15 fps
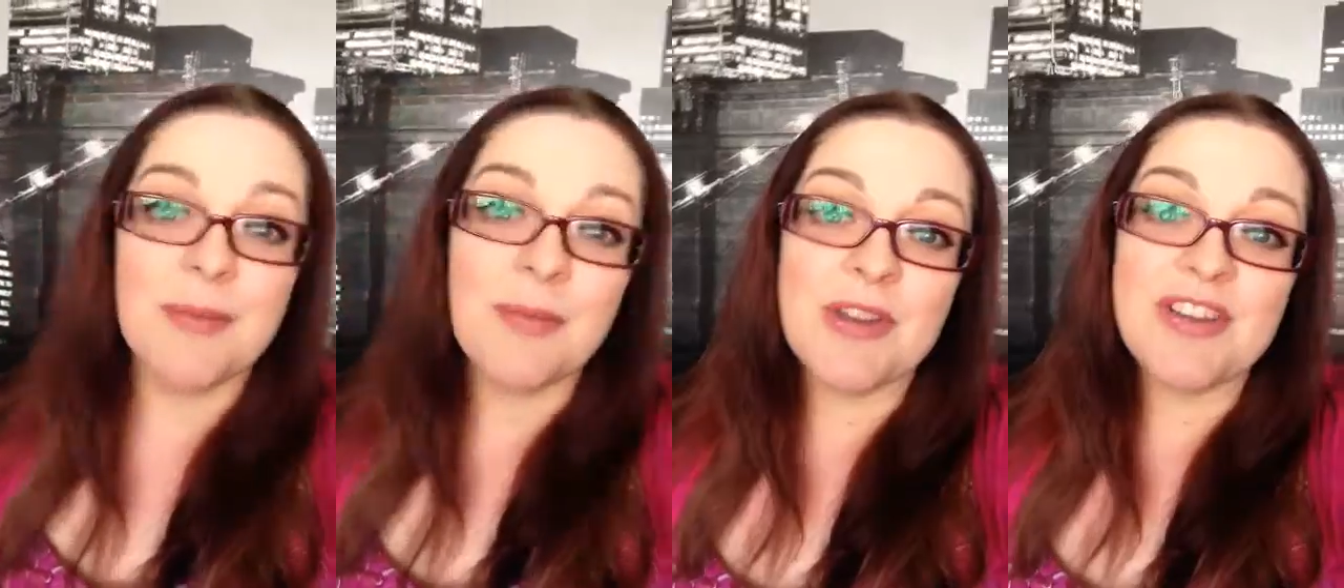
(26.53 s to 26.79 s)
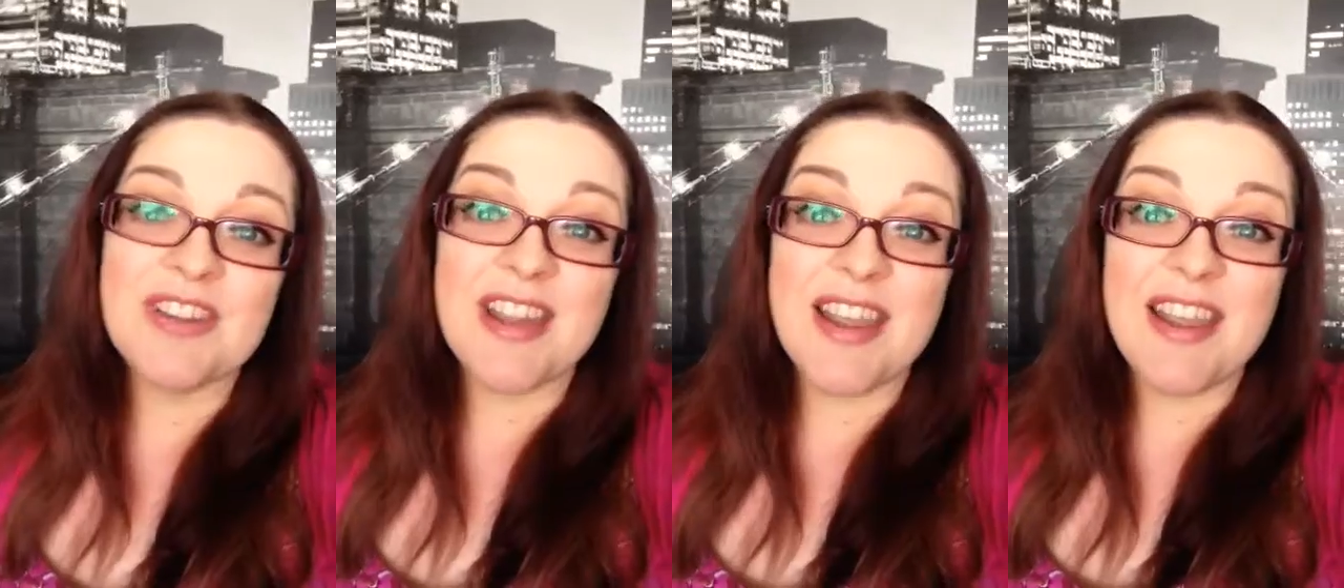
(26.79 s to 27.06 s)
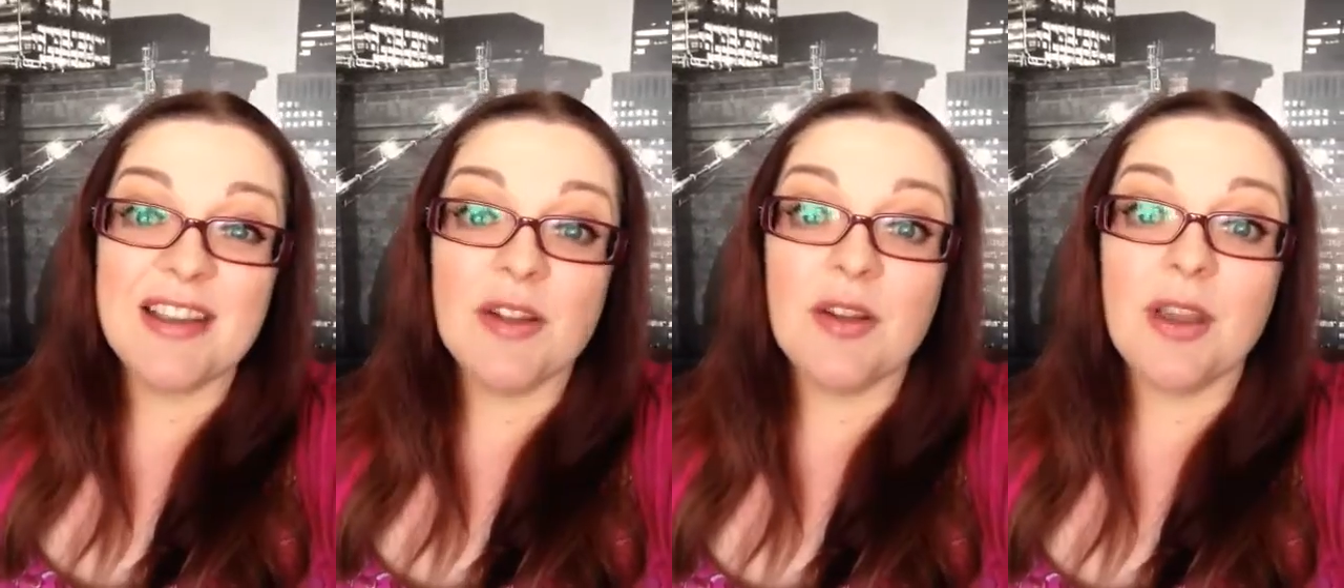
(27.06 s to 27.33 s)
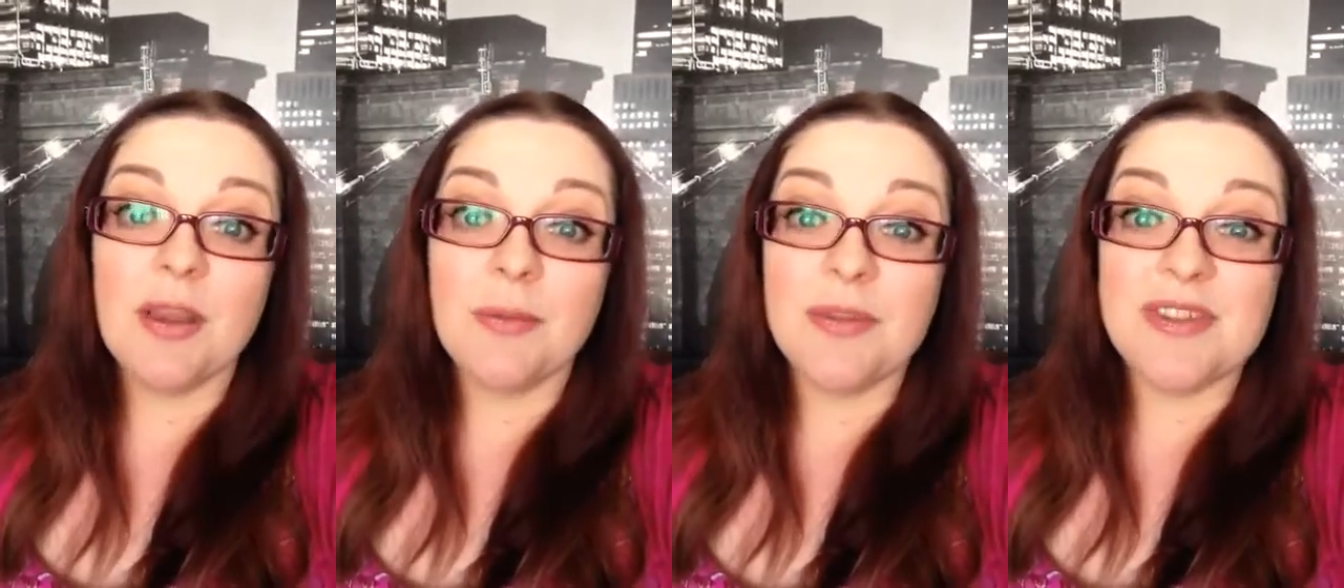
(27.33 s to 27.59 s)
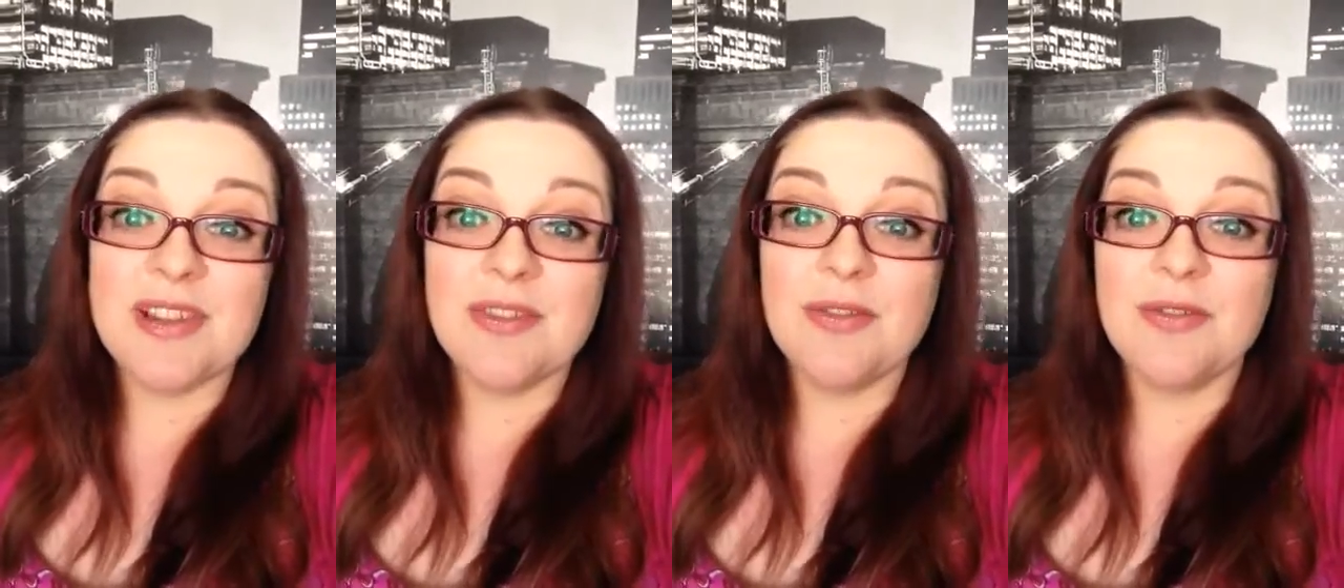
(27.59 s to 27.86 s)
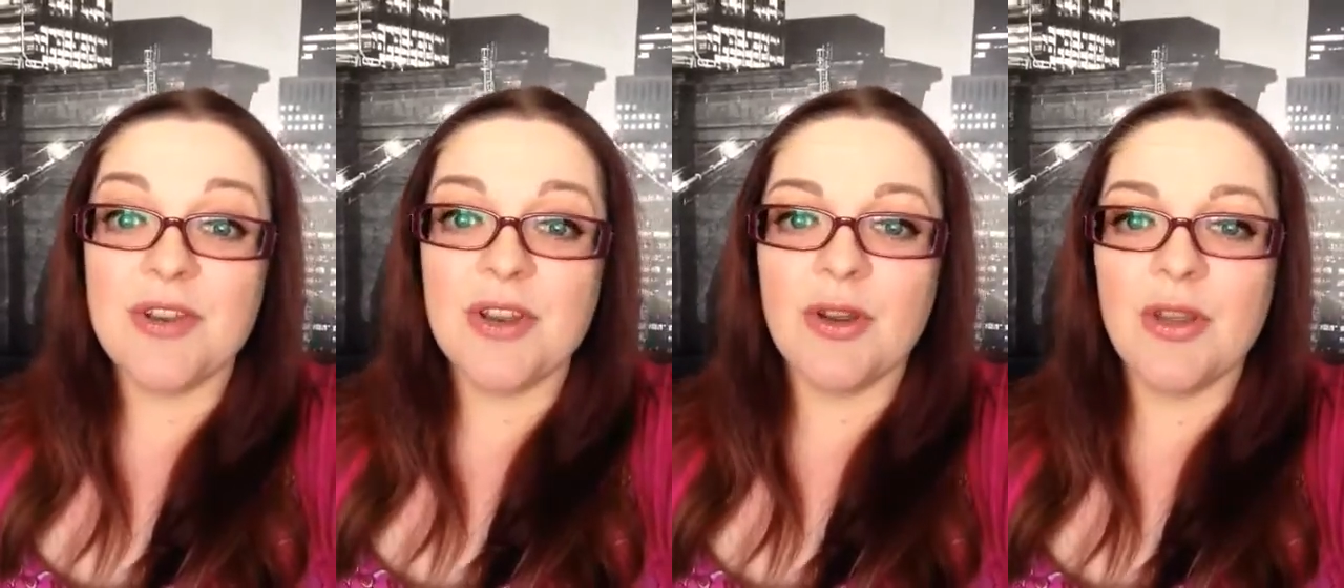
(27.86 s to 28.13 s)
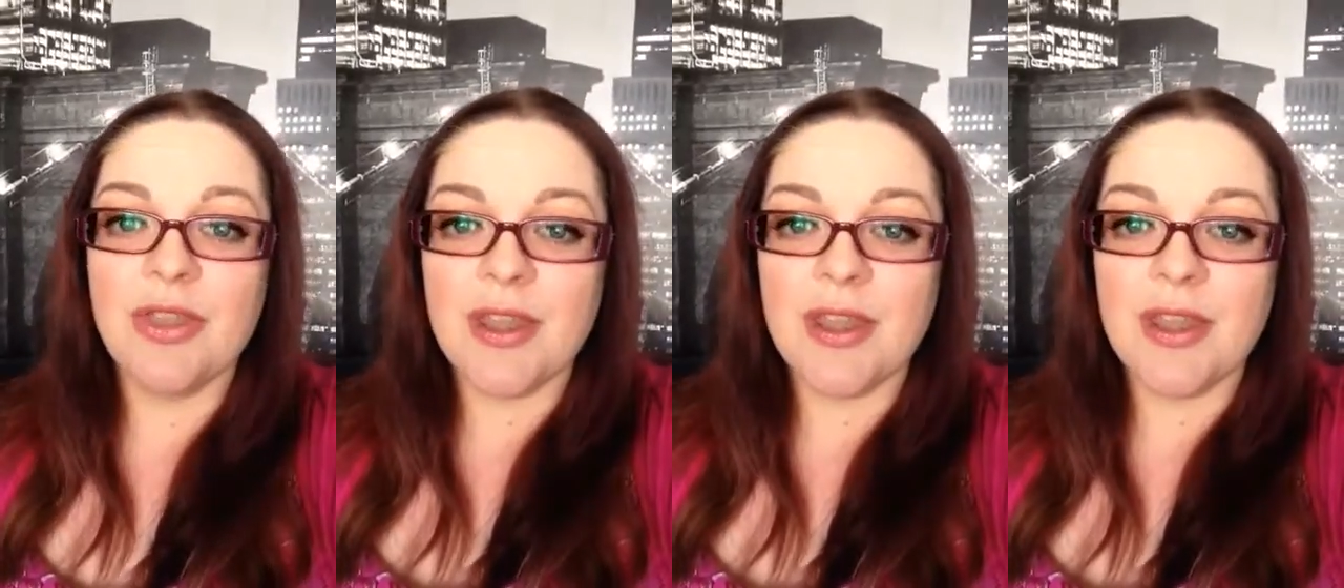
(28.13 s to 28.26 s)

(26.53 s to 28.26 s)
much as I hate looking at myself in video,